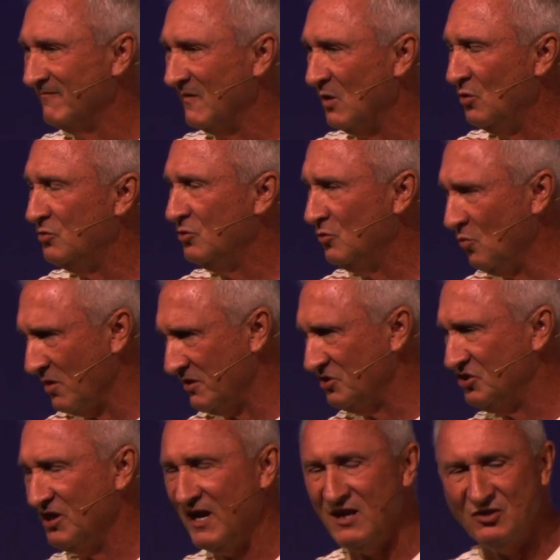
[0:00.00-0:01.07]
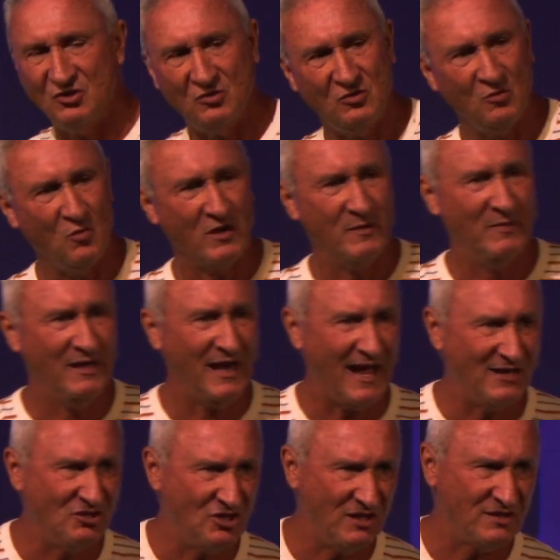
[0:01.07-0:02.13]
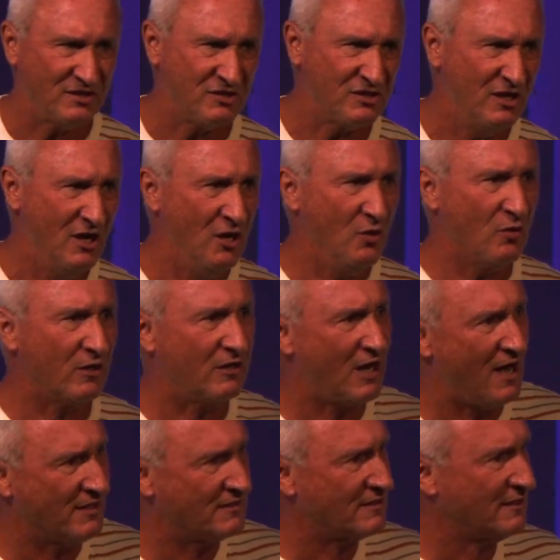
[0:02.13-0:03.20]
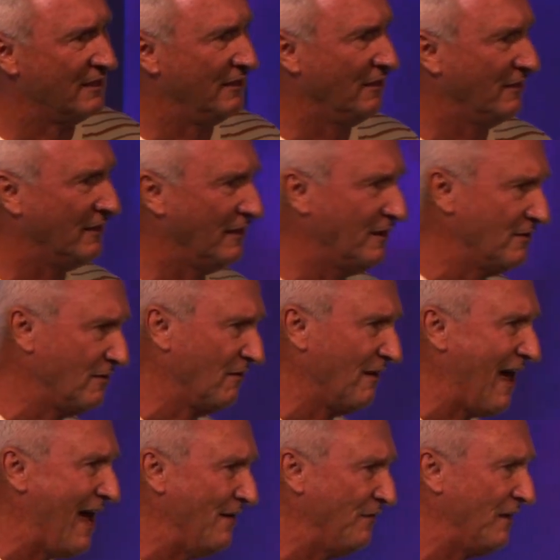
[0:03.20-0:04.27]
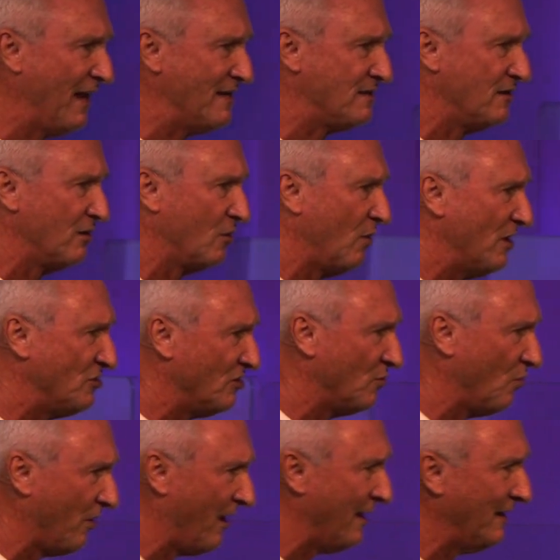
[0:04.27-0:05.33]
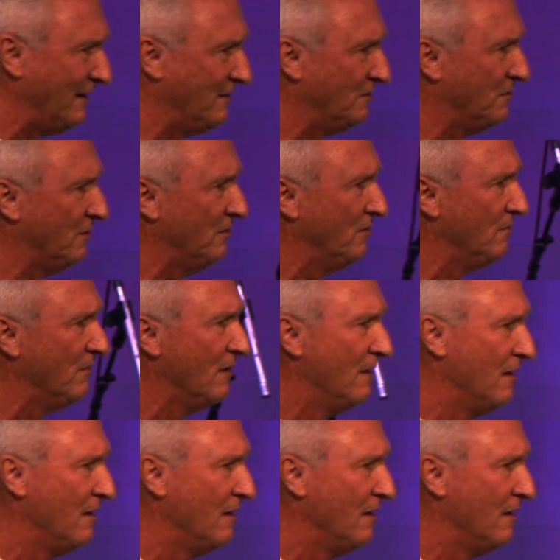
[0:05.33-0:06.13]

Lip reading: who do want to change, who do want to be like Jesus, who are constantly looking at their life and asking the question, what do I need to do?